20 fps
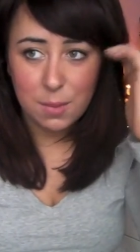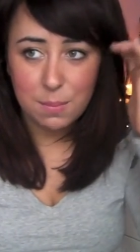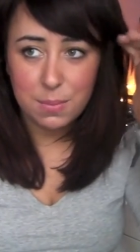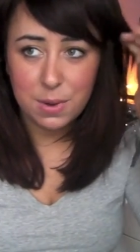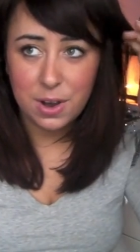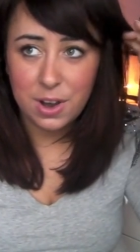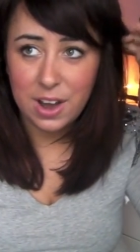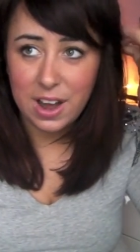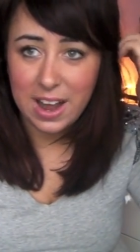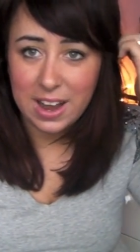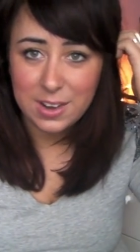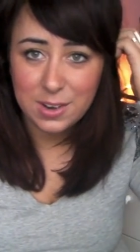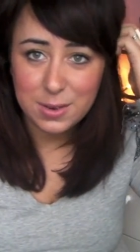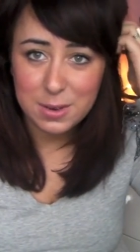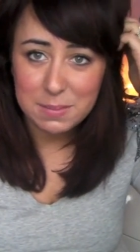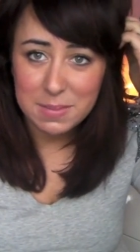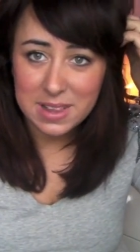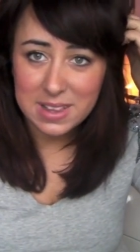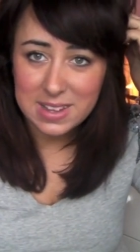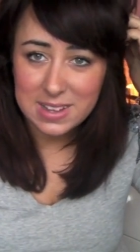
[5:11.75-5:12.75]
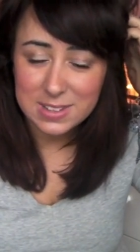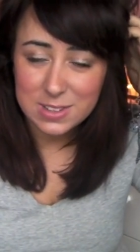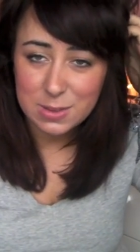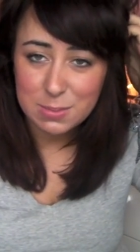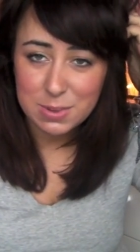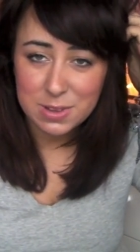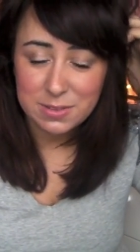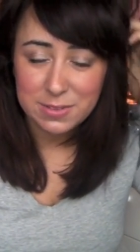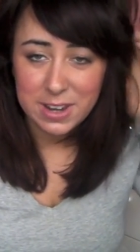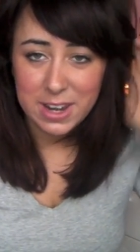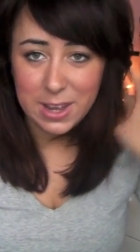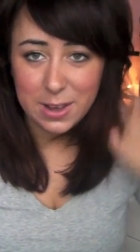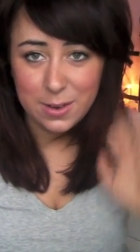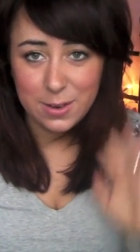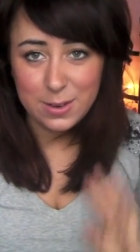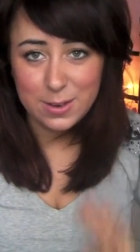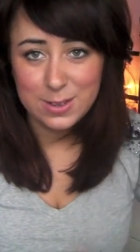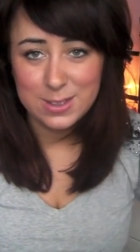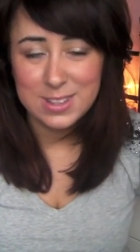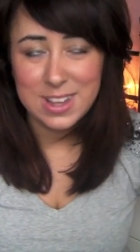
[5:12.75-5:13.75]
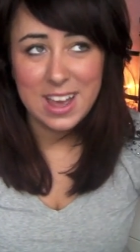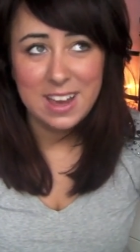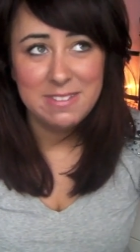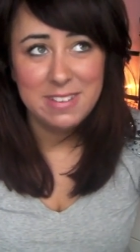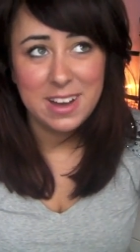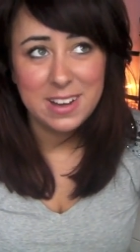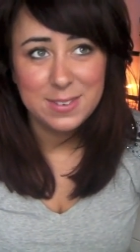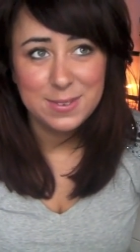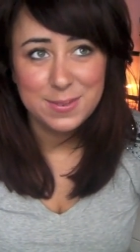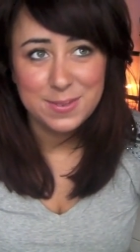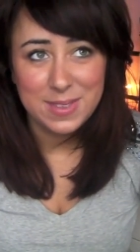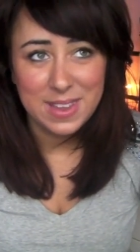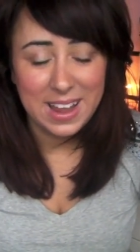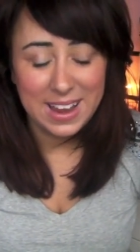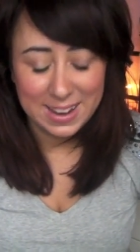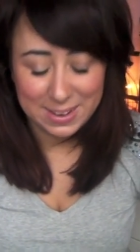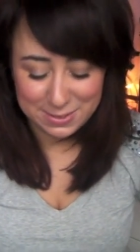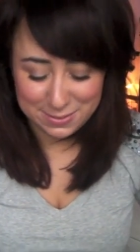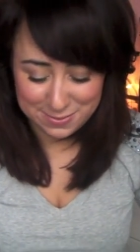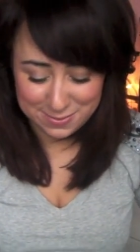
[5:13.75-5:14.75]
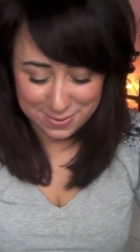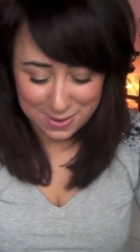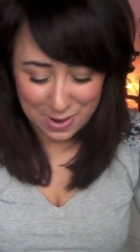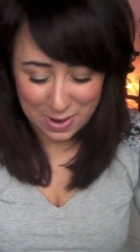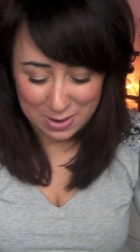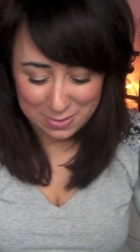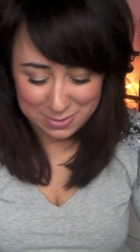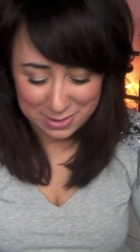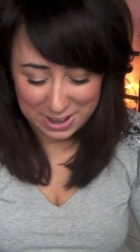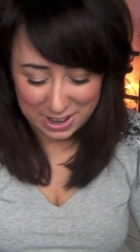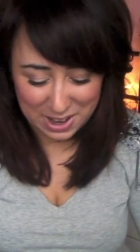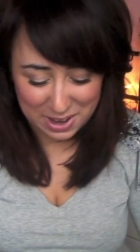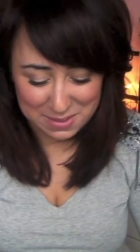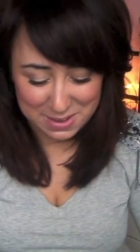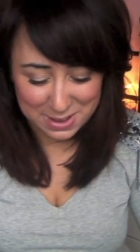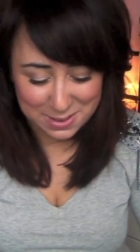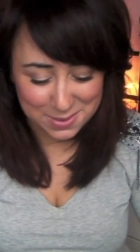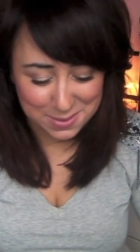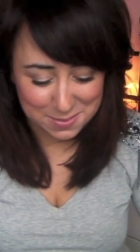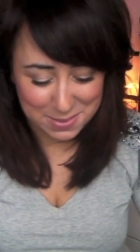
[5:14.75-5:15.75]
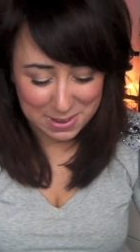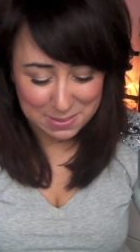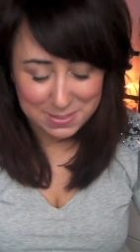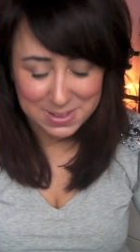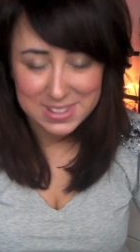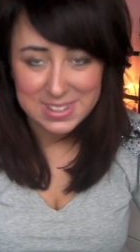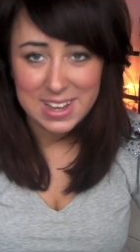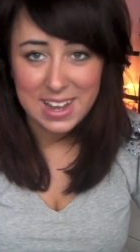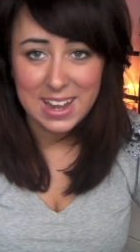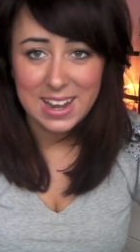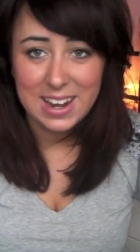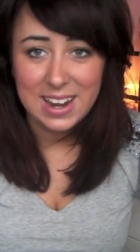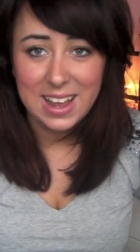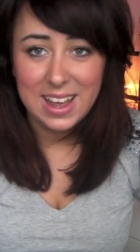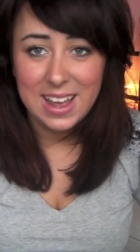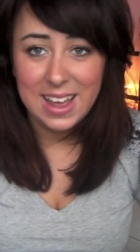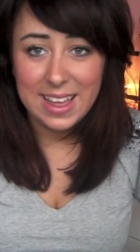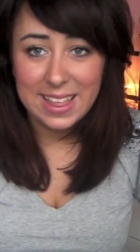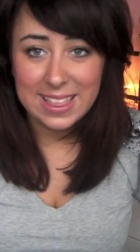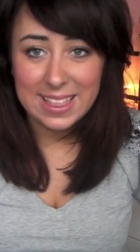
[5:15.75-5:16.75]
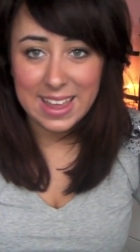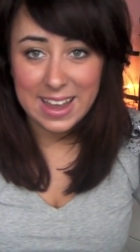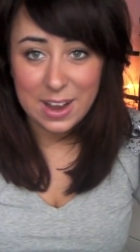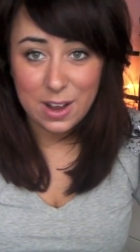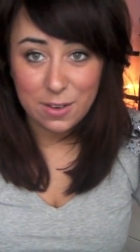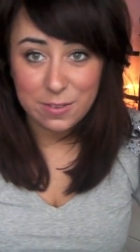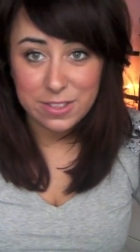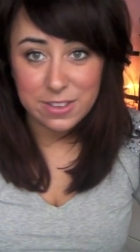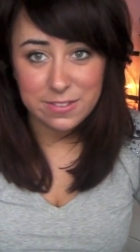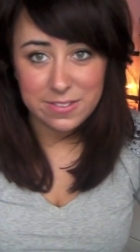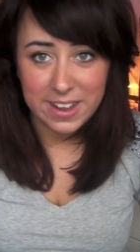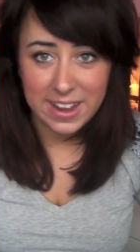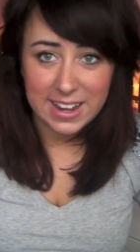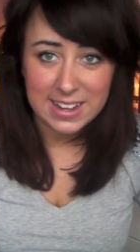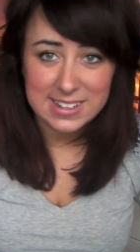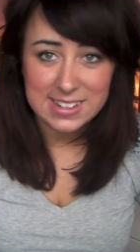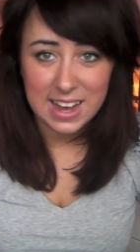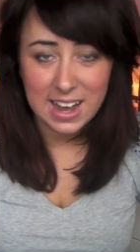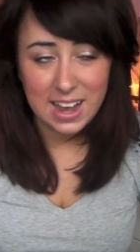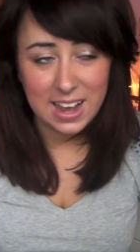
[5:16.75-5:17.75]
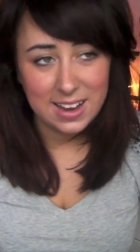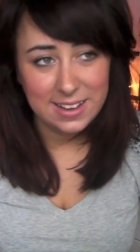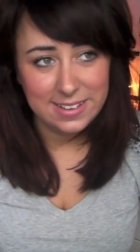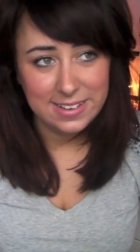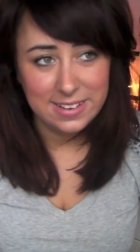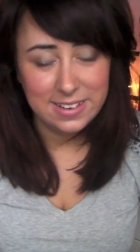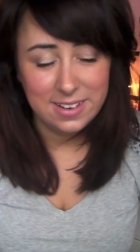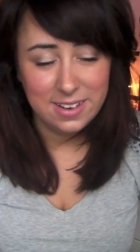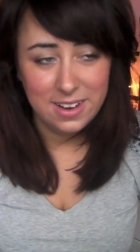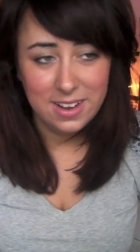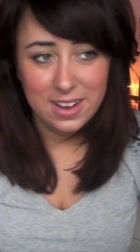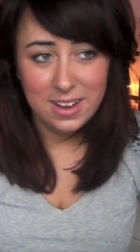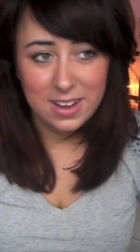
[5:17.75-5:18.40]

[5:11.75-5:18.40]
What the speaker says: But I know in my last couple of videos I've had like funny comments from people saying lay off the fake tan and